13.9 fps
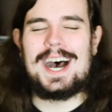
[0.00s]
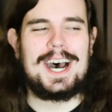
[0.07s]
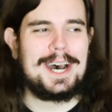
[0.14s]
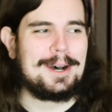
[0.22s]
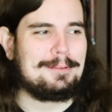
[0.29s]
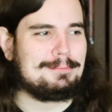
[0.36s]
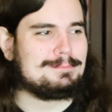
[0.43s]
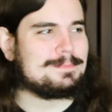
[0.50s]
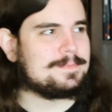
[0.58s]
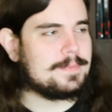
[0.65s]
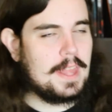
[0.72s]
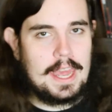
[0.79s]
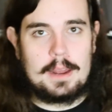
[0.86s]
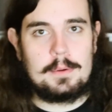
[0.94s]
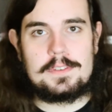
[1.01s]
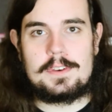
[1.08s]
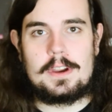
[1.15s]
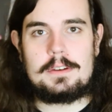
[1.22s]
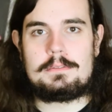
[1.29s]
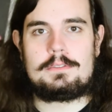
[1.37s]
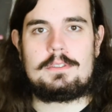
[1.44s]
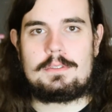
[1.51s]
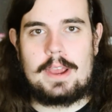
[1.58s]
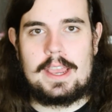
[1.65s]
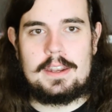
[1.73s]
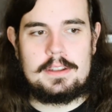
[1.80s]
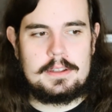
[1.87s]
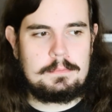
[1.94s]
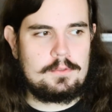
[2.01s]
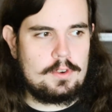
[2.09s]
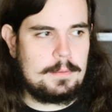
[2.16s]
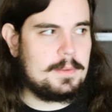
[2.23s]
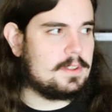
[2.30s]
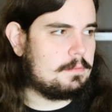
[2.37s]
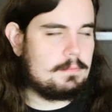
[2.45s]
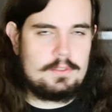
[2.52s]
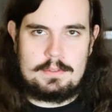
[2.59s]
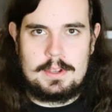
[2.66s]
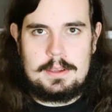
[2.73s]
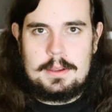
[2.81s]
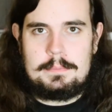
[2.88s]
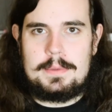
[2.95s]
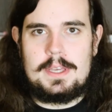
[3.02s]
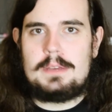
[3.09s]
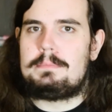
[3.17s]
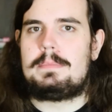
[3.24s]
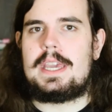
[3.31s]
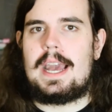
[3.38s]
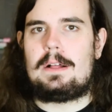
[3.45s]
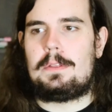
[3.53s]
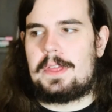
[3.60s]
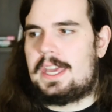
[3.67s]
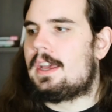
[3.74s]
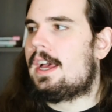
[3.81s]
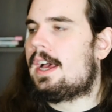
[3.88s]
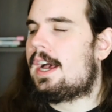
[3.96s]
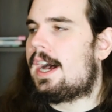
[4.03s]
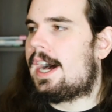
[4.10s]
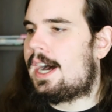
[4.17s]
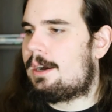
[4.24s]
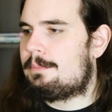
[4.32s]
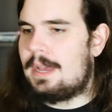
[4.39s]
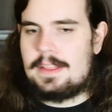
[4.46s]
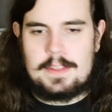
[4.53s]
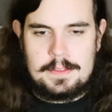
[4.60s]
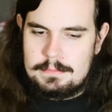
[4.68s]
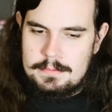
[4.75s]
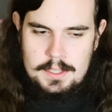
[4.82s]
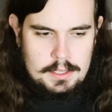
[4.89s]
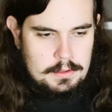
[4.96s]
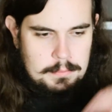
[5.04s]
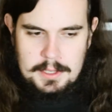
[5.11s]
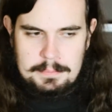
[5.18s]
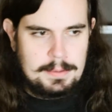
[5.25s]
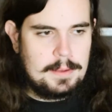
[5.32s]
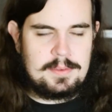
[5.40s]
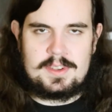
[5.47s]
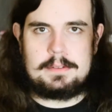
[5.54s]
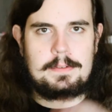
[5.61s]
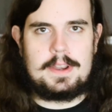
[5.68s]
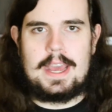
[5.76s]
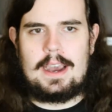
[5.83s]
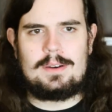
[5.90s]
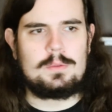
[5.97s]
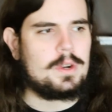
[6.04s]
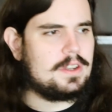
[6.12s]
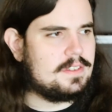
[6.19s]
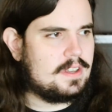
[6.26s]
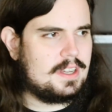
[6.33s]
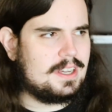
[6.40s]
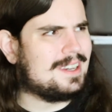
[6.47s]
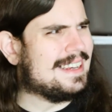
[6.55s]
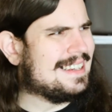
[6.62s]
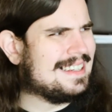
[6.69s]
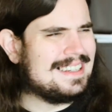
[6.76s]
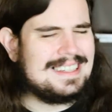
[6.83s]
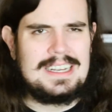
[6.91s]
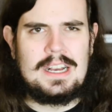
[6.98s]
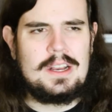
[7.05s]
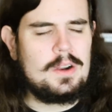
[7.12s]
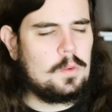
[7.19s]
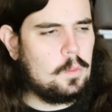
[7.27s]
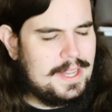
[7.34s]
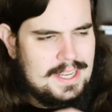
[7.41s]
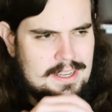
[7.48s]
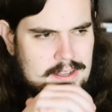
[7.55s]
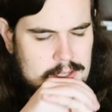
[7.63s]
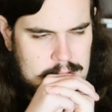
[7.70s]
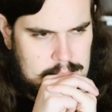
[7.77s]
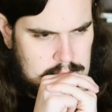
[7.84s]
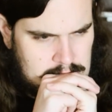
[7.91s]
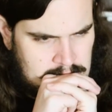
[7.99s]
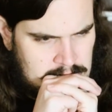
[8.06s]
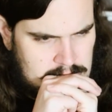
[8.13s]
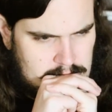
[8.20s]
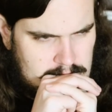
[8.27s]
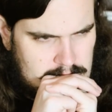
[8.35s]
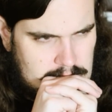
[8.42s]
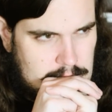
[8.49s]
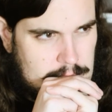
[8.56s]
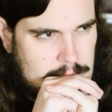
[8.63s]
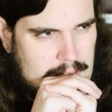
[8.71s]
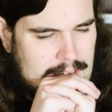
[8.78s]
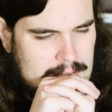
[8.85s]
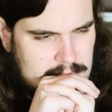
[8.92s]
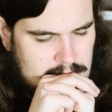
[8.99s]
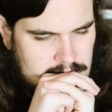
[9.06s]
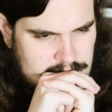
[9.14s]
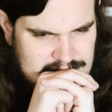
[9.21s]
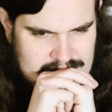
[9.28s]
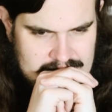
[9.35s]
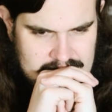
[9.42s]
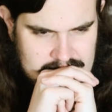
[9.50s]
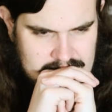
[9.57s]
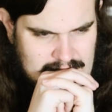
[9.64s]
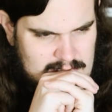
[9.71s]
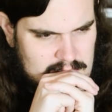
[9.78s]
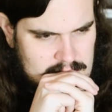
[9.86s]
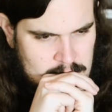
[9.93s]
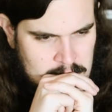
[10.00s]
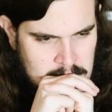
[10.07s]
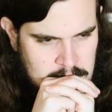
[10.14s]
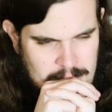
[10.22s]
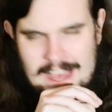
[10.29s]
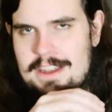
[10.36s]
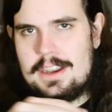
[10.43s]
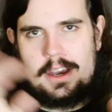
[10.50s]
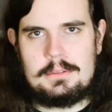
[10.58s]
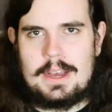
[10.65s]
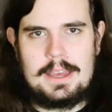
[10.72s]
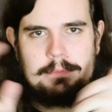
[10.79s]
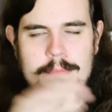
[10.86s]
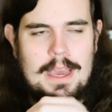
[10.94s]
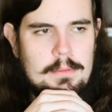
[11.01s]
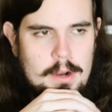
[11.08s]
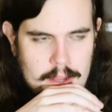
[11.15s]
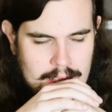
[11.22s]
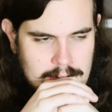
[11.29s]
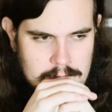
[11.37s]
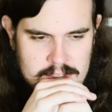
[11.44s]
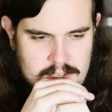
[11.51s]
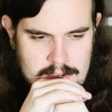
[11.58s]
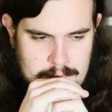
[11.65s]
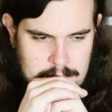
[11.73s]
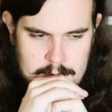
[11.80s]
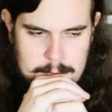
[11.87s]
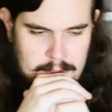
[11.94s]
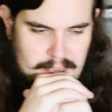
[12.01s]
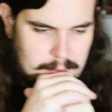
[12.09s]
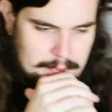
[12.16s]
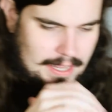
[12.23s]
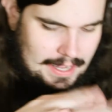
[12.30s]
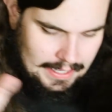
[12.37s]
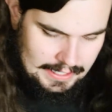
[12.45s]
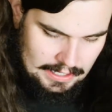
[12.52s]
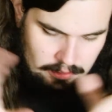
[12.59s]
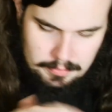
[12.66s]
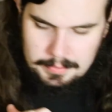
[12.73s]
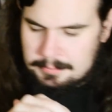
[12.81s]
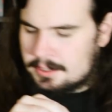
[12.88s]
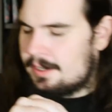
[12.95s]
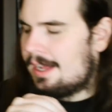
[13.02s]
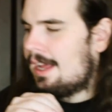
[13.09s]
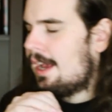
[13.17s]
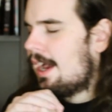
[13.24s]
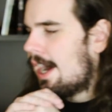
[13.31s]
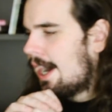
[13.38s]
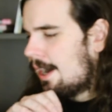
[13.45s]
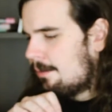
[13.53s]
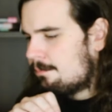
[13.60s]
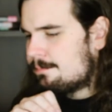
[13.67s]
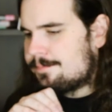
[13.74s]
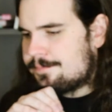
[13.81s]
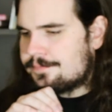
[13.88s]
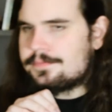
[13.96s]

um, and I want to start trying to treat, you know, be be healthy. Um, and then you know the meal prep stuff, and now we're into week five, six, seven. I don't know. I I, wrote, I looked it up for the blog, but I, I don't remember. Um,